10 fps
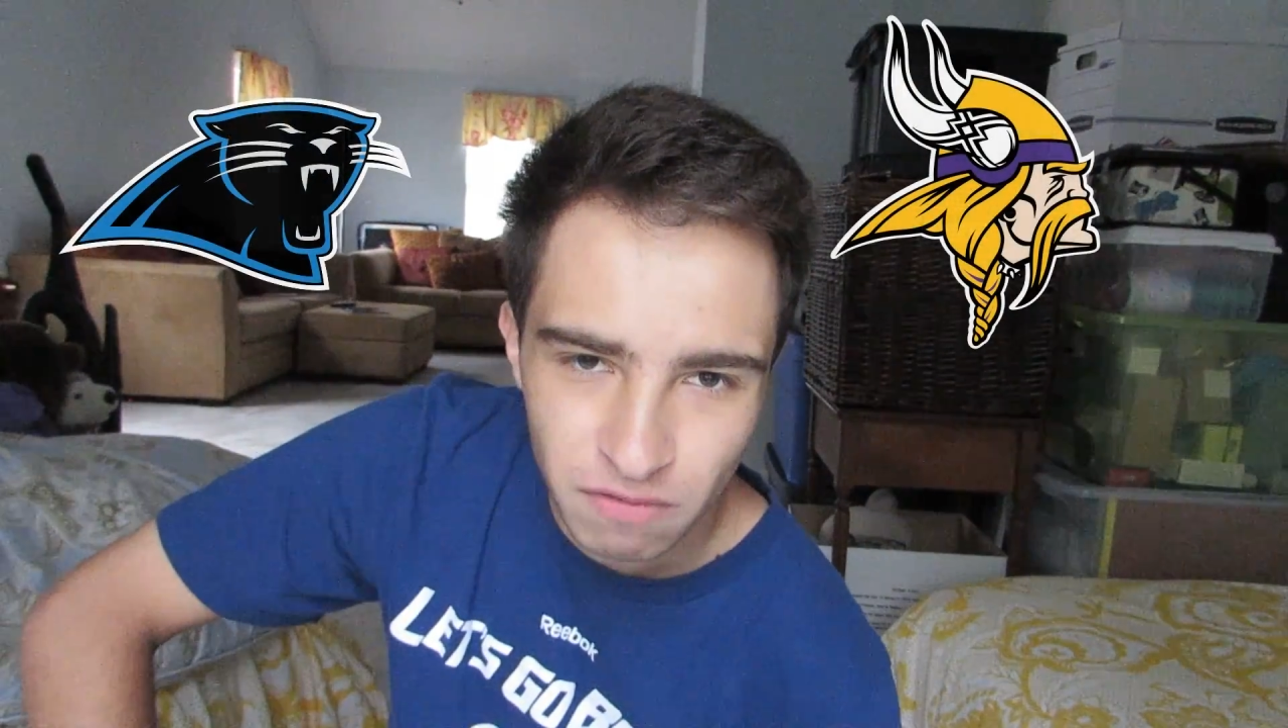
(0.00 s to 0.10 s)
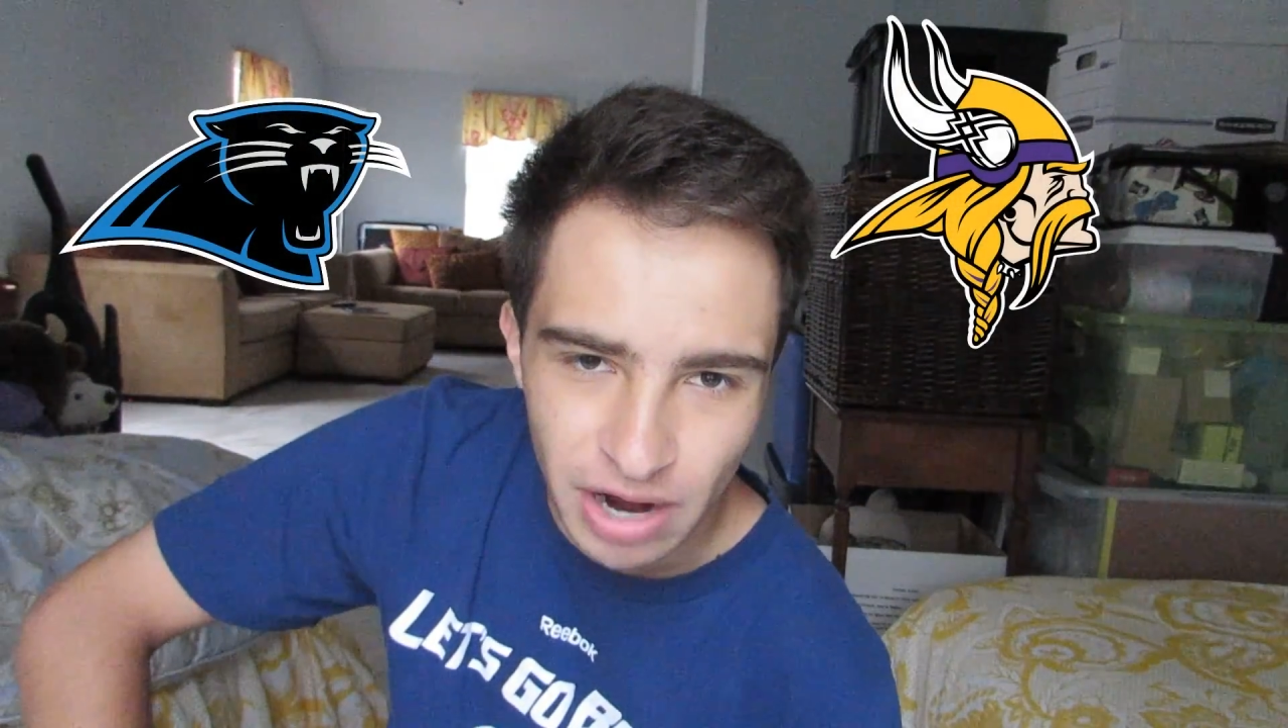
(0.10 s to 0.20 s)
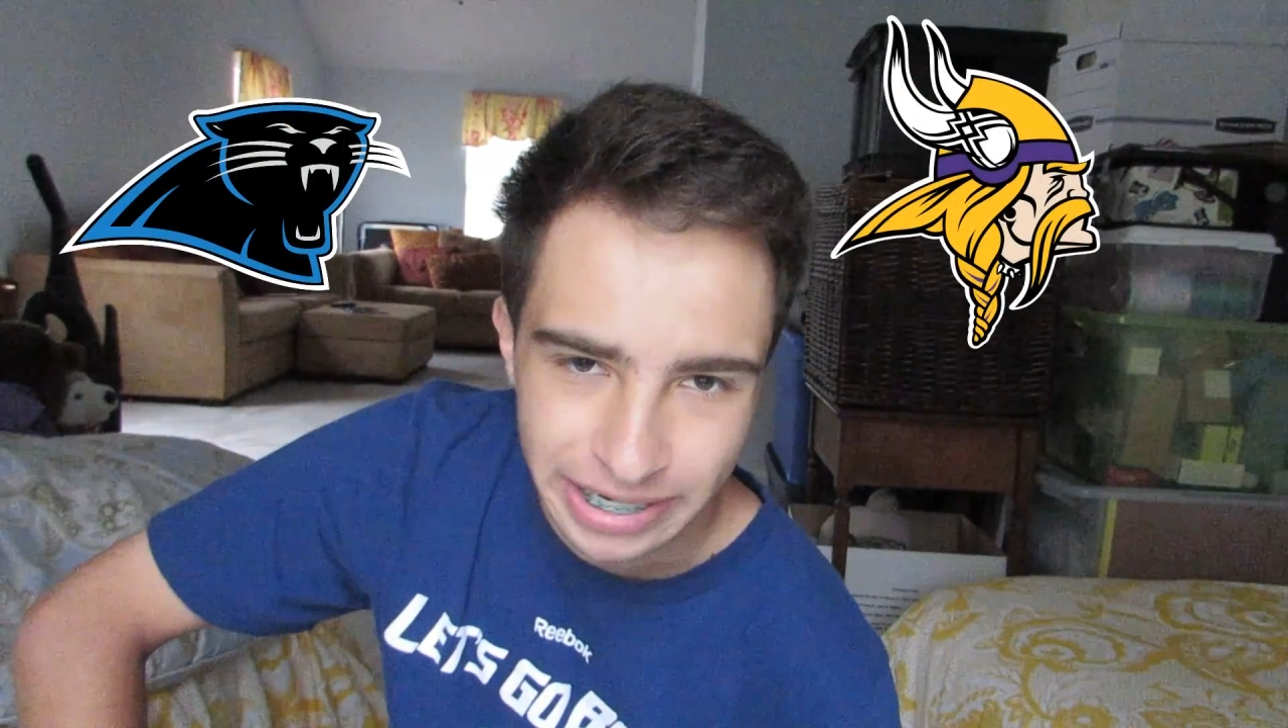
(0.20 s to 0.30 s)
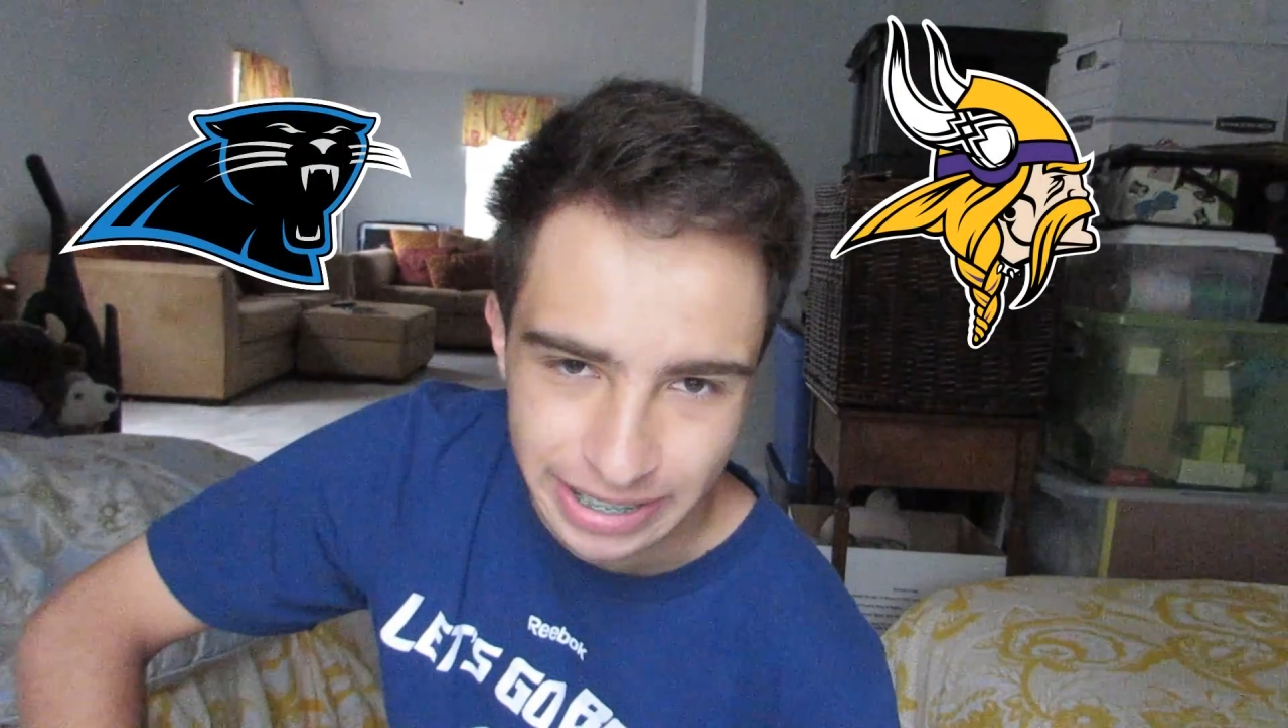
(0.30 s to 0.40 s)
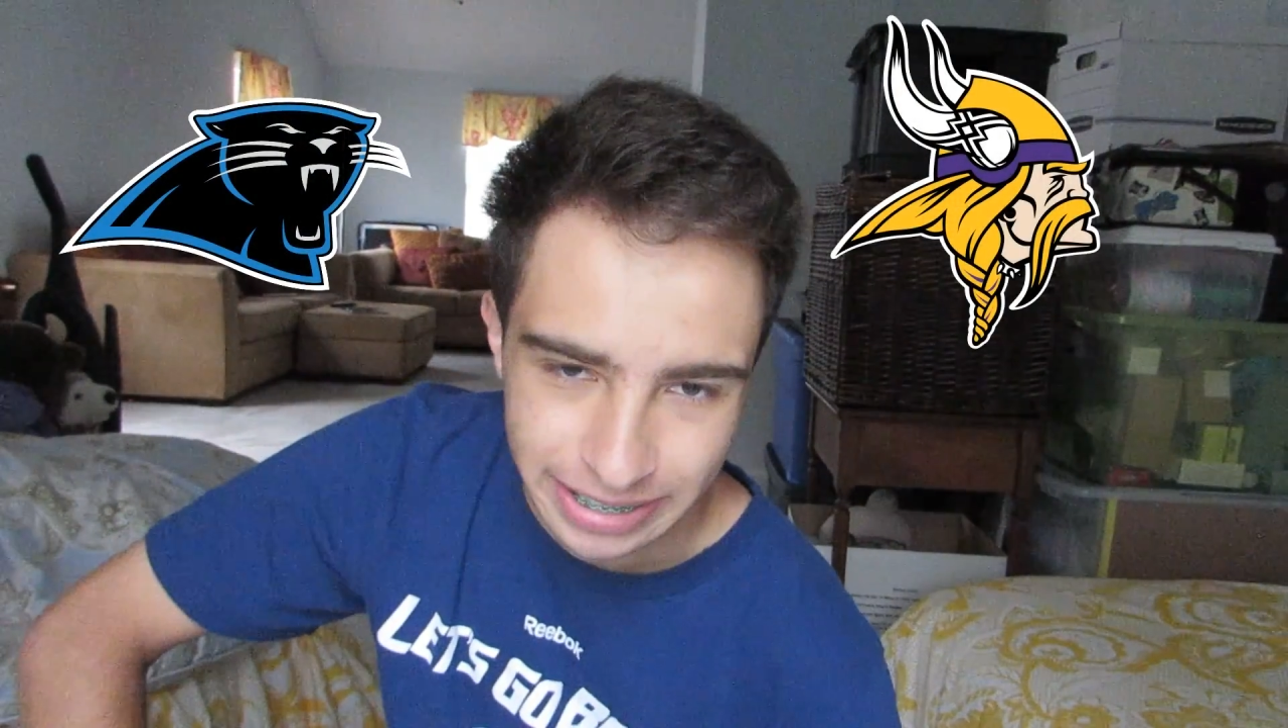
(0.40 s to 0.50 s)

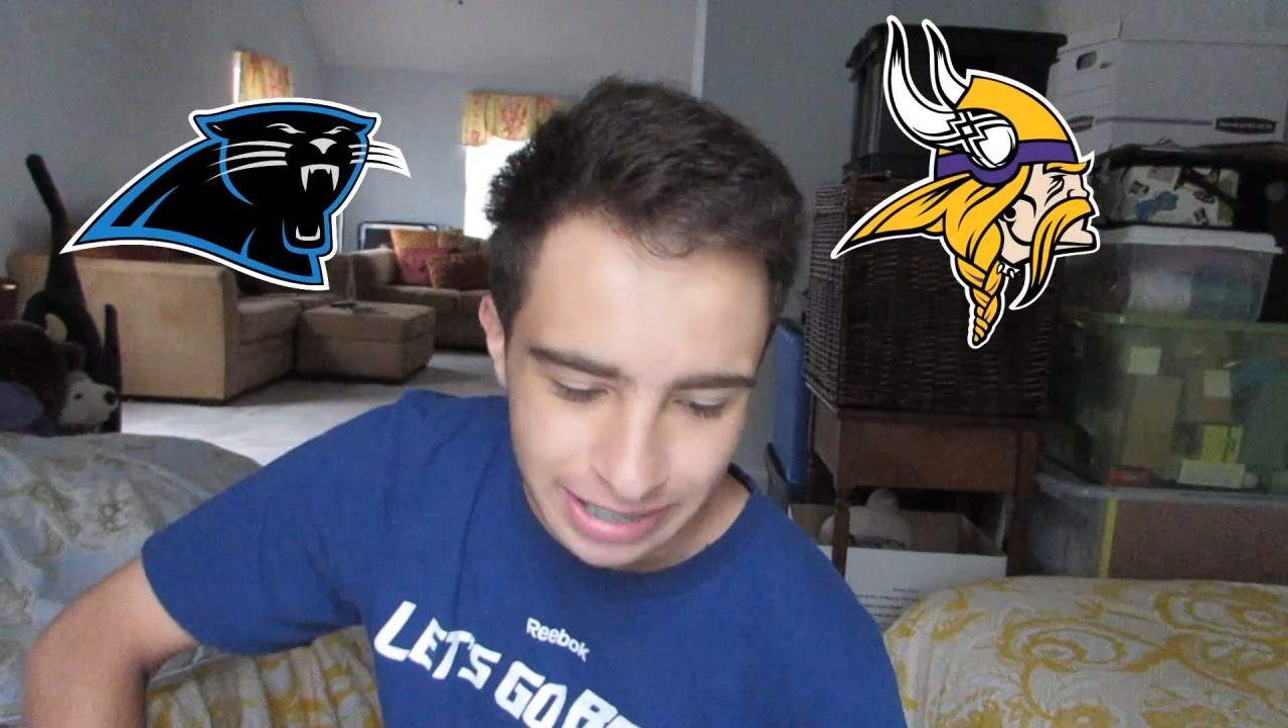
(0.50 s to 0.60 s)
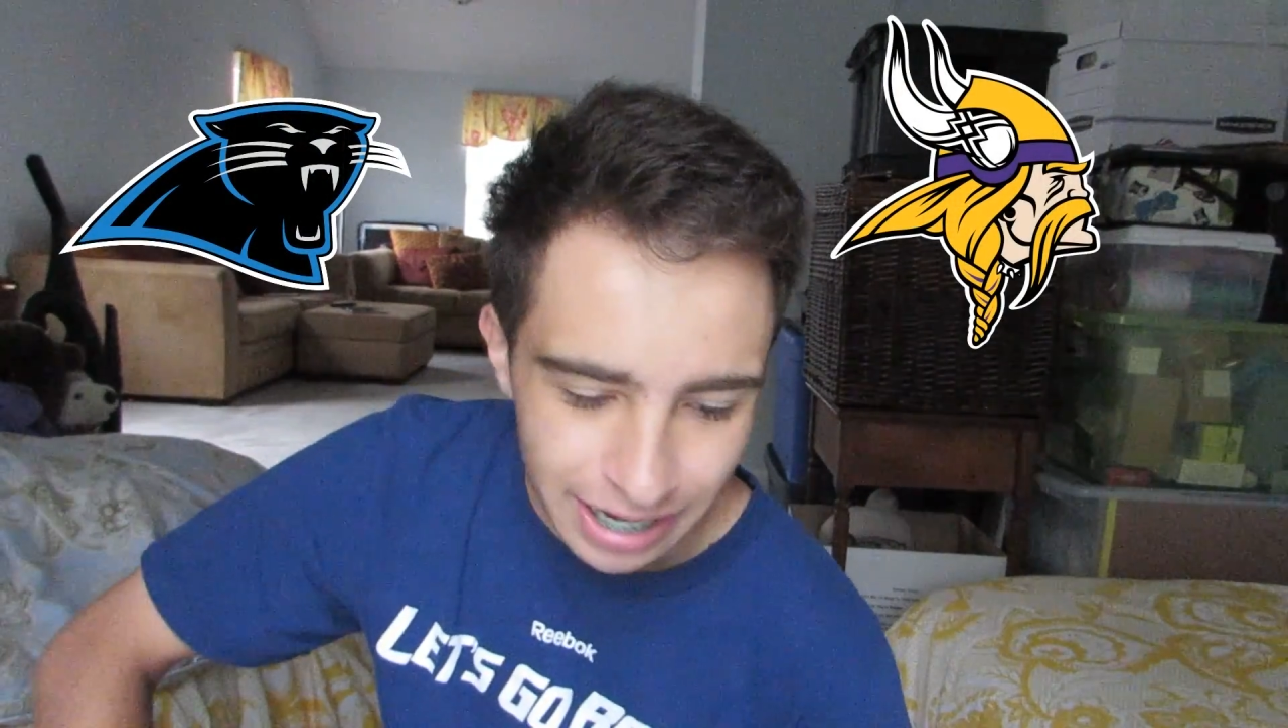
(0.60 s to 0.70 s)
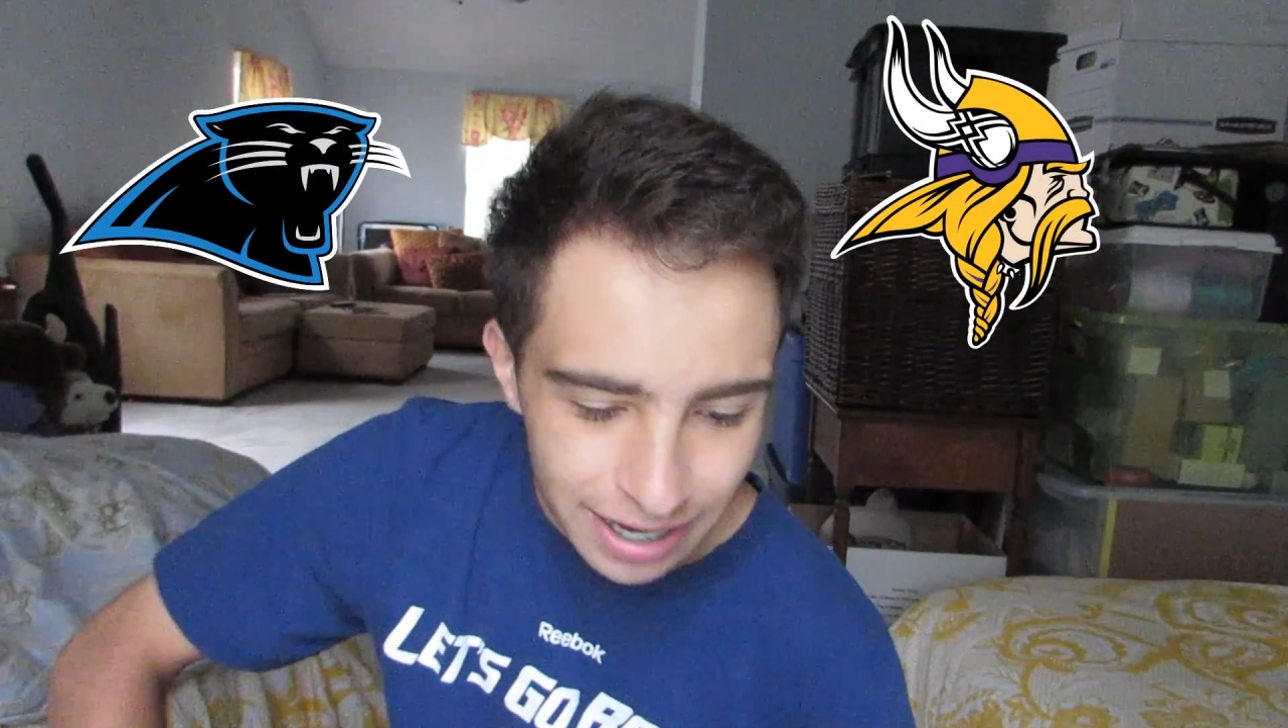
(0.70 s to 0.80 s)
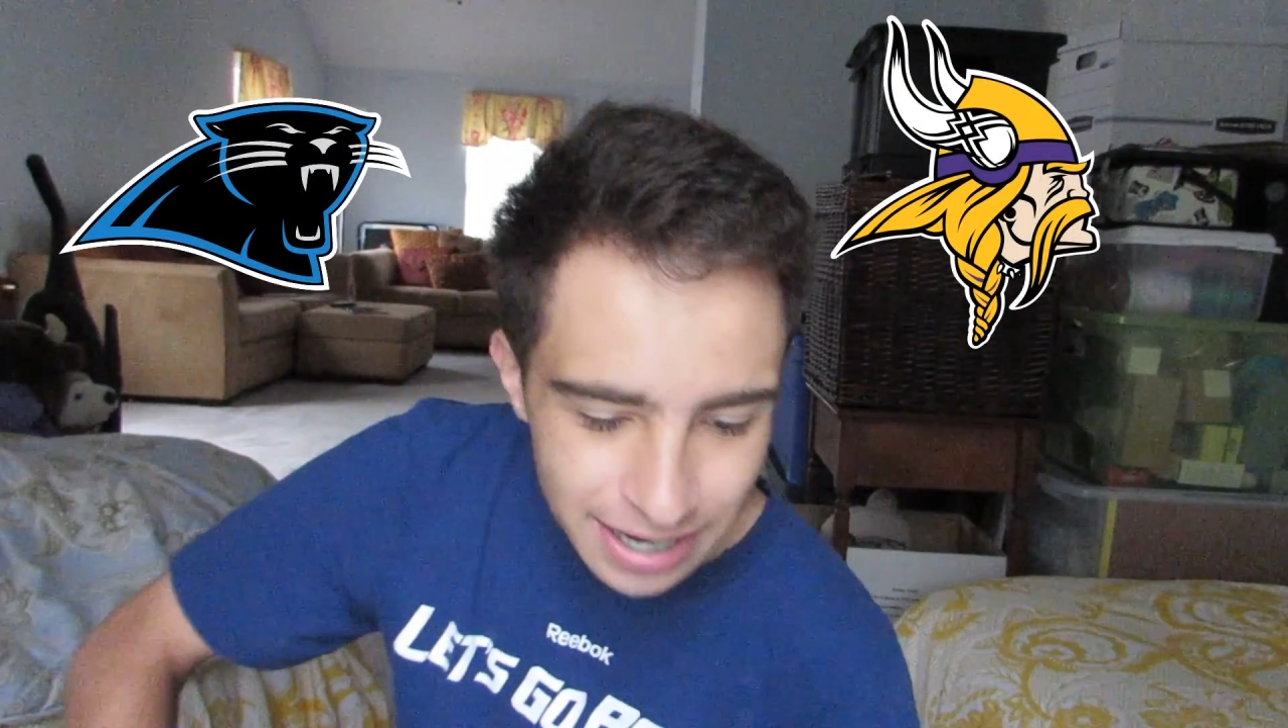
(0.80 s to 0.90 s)
Vikings.